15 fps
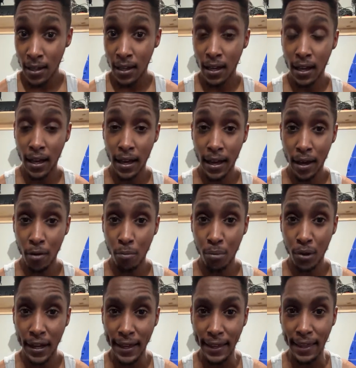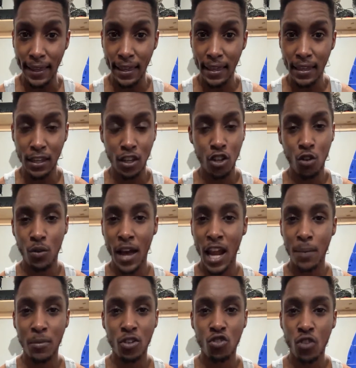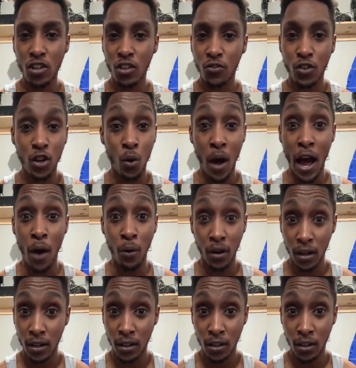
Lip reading: but you don't got to be stretching for no hour.